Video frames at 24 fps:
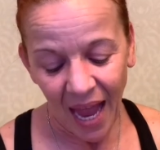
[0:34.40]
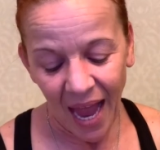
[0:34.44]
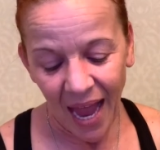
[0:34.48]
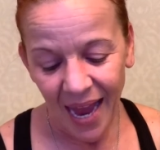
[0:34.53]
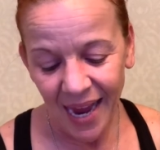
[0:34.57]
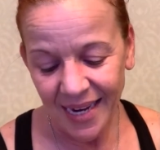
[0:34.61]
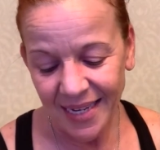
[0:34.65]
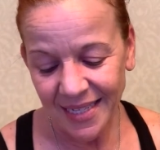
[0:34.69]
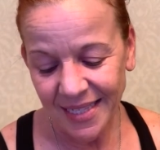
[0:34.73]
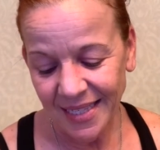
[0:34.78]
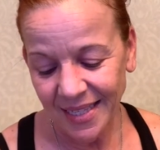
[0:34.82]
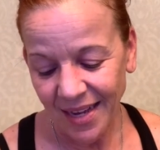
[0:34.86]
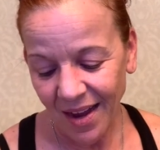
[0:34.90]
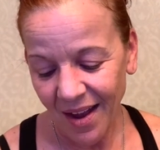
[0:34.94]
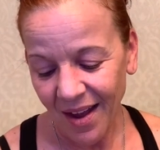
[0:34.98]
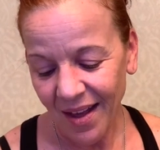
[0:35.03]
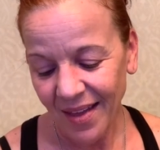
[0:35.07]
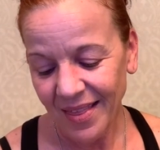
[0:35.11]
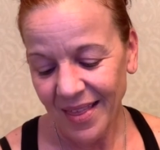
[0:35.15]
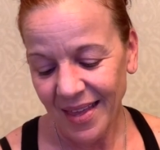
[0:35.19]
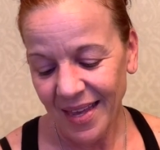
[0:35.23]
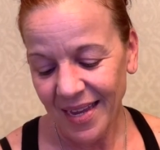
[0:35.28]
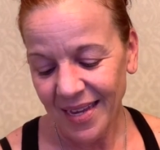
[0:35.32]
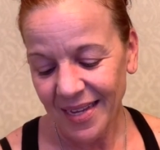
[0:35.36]
I saw
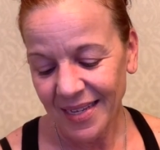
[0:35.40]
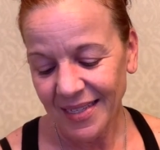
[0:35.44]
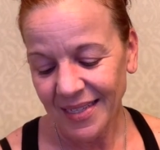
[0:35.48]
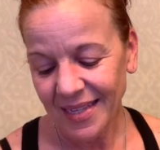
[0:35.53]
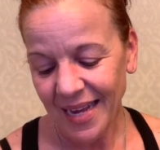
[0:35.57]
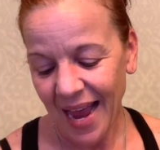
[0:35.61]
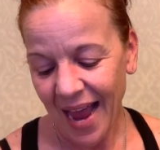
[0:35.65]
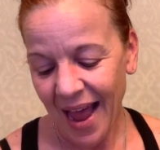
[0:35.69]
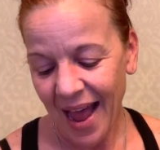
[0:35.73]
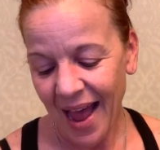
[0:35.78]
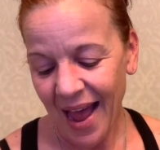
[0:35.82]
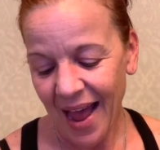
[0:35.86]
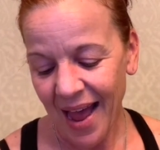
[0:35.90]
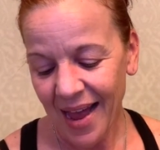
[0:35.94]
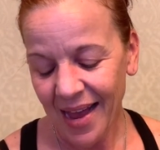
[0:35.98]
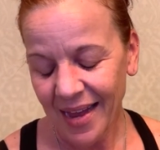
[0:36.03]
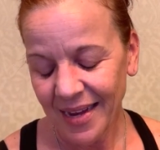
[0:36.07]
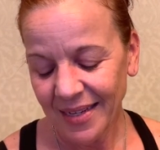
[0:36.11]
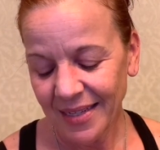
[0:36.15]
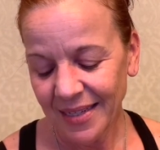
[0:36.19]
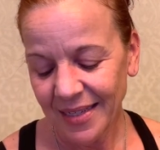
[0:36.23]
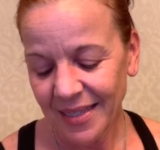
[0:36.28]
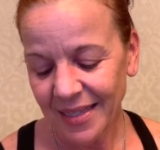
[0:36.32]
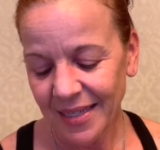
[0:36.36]
this
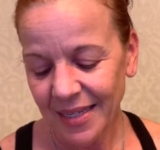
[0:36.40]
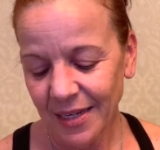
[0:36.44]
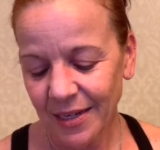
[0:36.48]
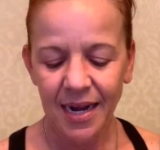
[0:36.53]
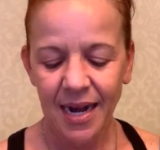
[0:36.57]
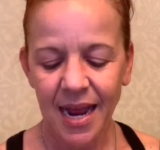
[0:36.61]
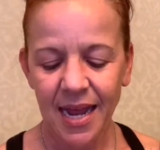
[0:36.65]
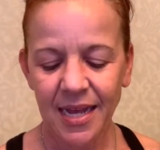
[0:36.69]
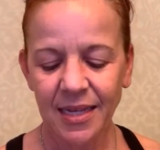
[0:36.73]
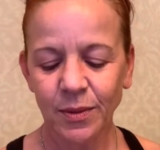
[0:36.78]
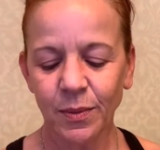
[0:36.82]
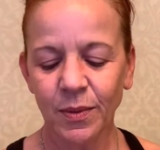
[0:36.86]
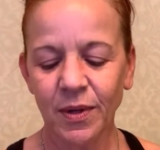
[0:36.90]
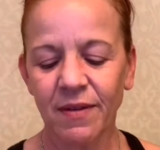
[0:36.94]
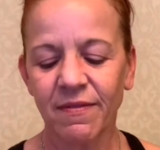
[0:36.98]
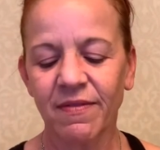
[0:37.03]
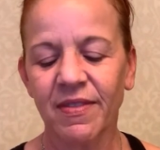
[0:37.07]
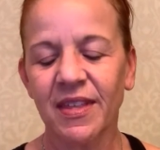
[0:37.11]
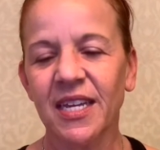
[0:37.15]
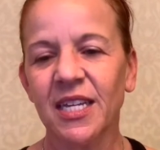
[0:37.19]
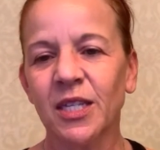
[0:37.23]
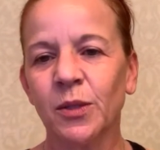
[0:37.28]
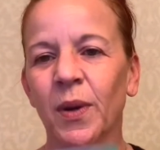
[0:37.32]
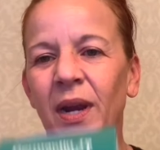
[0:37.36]
at, it has one of these